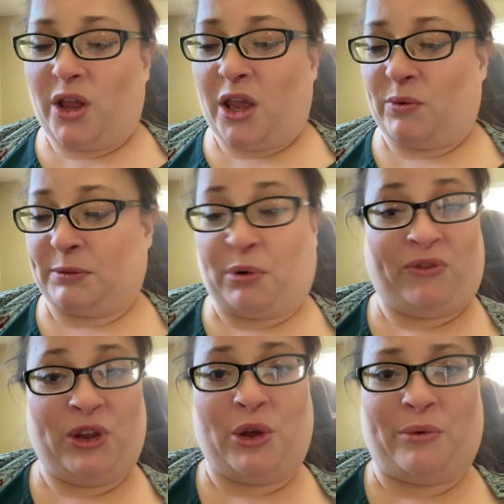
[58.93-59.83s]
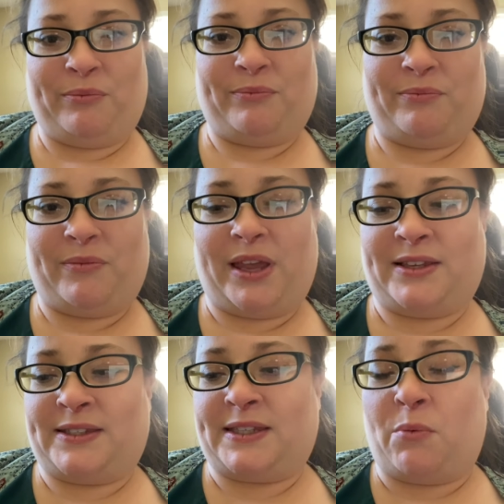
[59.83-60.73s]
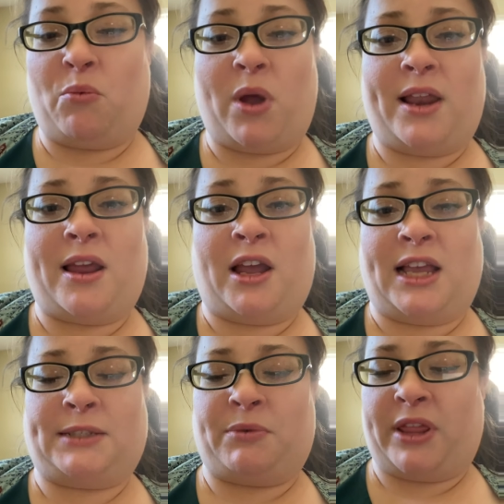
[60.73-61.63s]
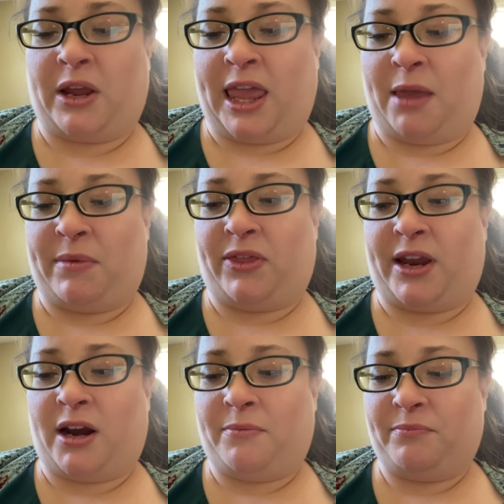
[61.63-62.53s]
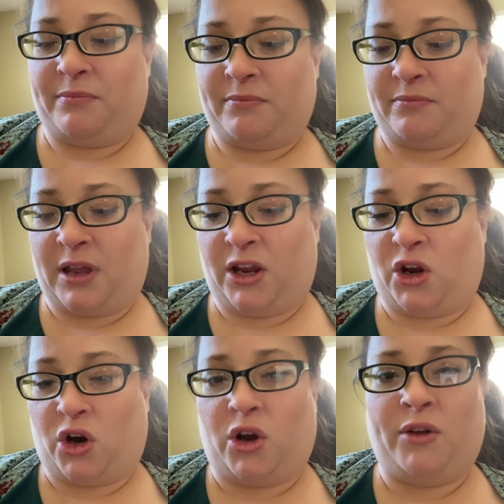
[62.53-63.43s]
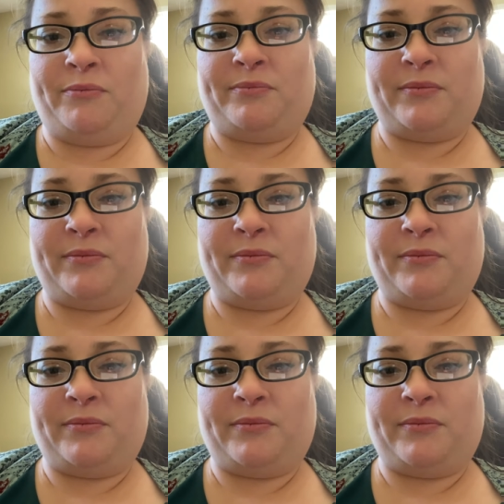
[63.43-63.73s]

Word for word: It was a perfume someone, a customer that came in there, a girl,